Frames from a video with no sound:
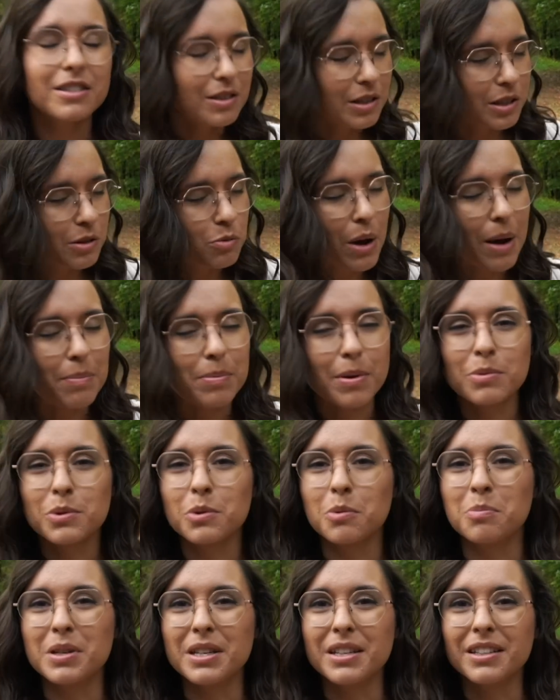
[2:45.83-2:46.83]
wrap-ups
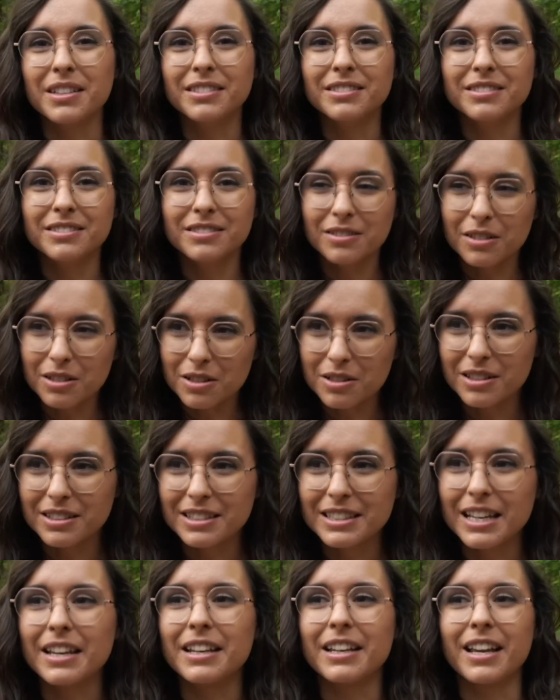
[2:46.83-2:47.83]
will be
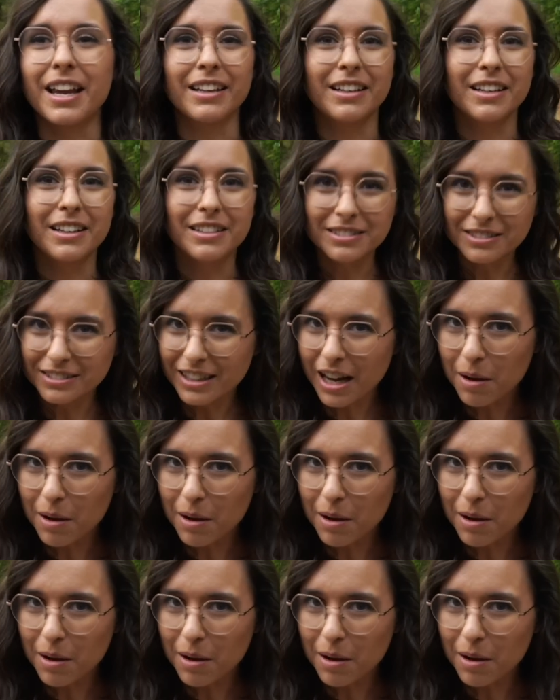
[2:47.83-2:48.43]
dedicated.